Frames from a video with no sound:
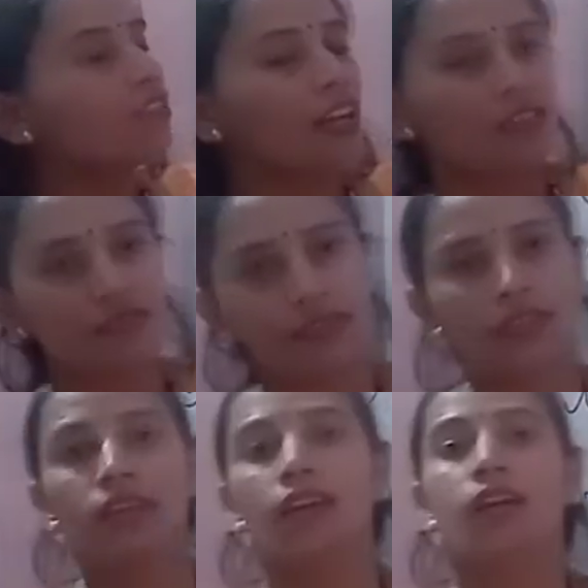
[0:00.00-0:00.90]

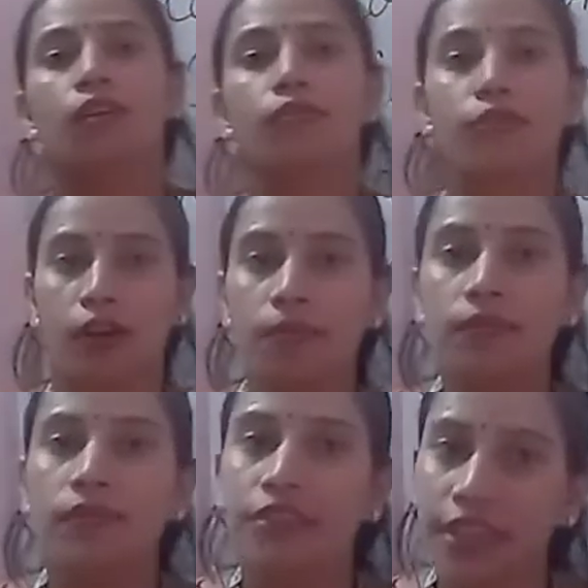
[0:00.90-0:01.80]
transfer
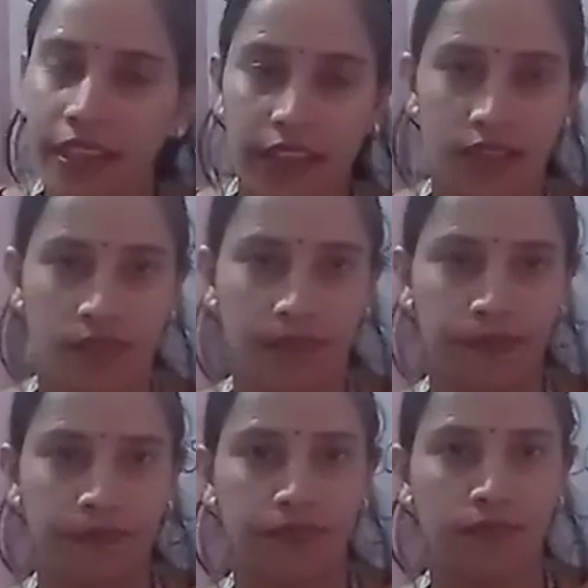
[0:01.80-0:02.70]
from radiation.
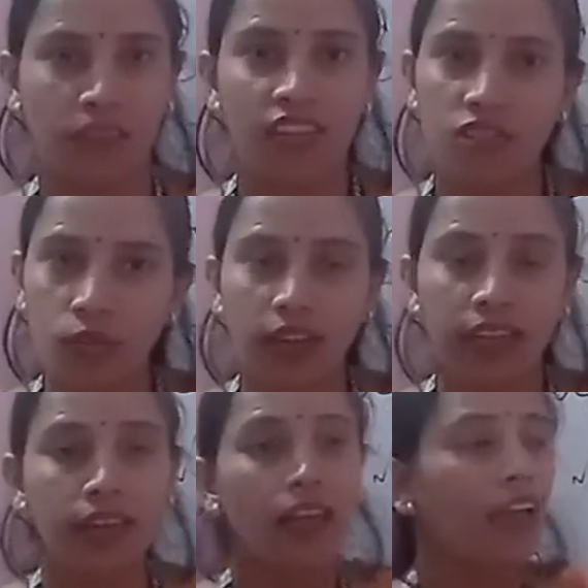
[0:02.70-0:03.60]

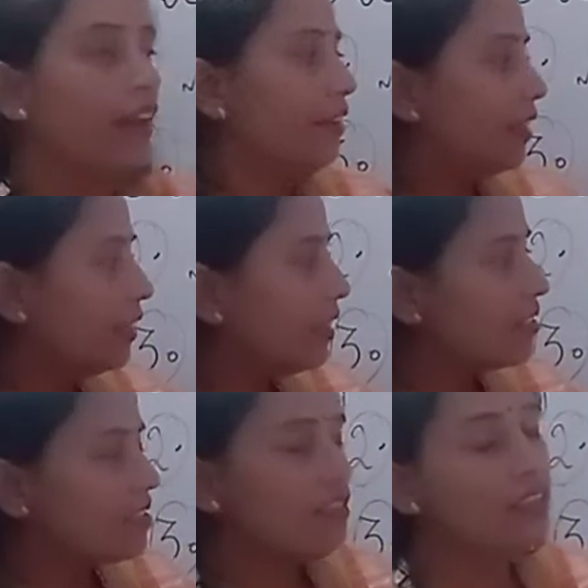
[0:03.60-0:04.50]
Student,
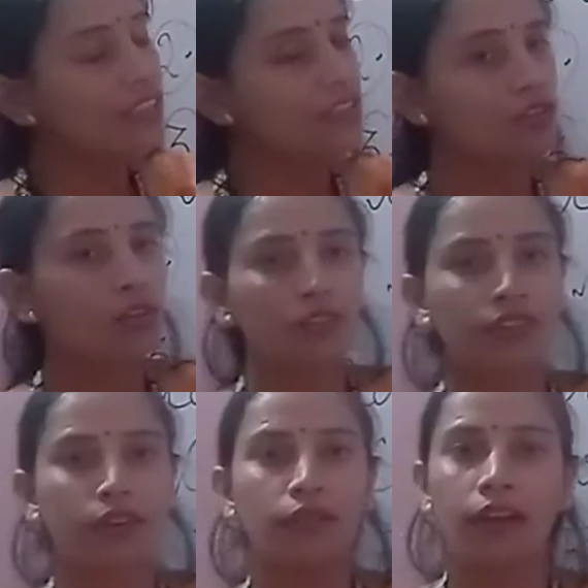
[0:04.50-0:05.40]
radiation does not
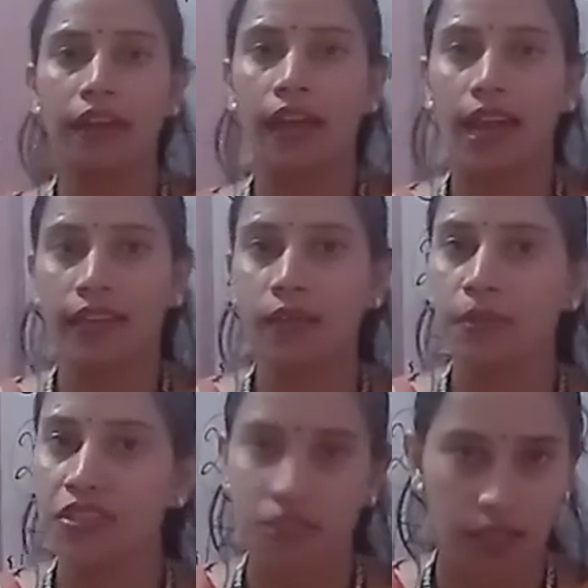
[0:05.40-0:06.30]
require any
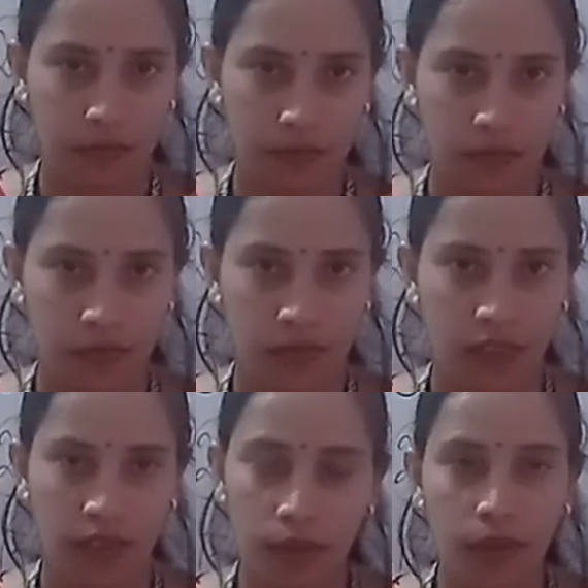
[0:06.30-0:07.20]
medium.
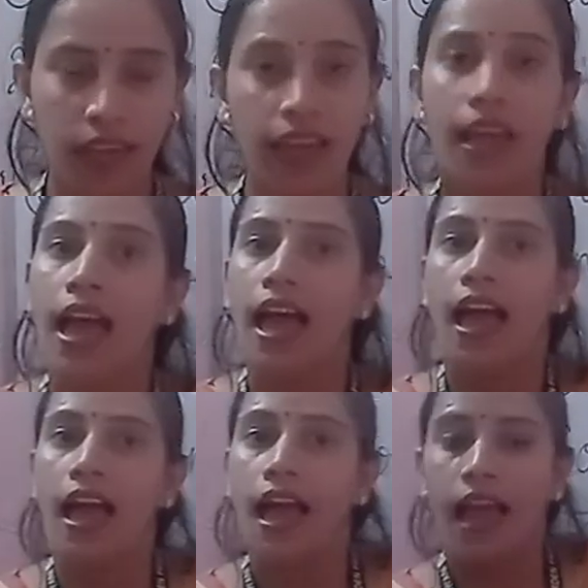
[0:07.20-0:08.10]
Okay,
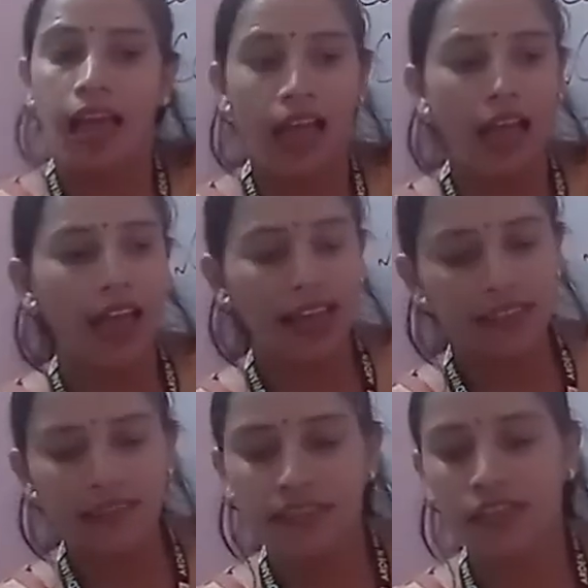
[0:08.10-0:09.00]
as